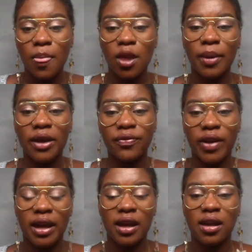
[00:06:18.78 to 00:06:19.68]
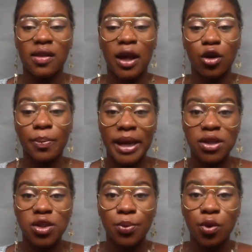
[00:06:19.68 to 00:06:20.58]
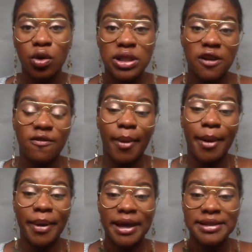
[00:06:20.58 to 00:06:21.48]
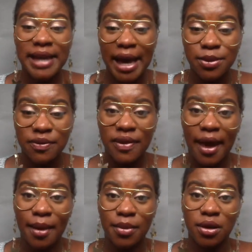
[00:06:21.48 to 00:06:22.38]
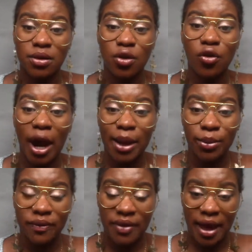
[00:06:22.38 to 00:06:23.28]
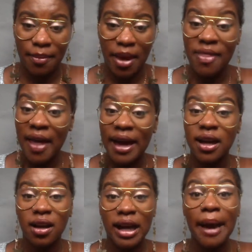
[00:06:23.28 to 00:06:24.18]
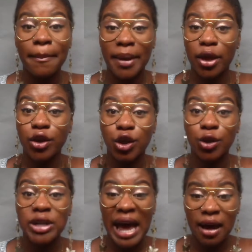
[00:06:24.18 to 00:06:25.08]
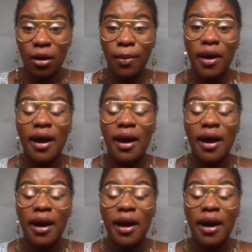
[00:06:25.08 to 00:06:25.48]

You might think that you're being supportive by being sad with them and crying with them, and that can be a huge help.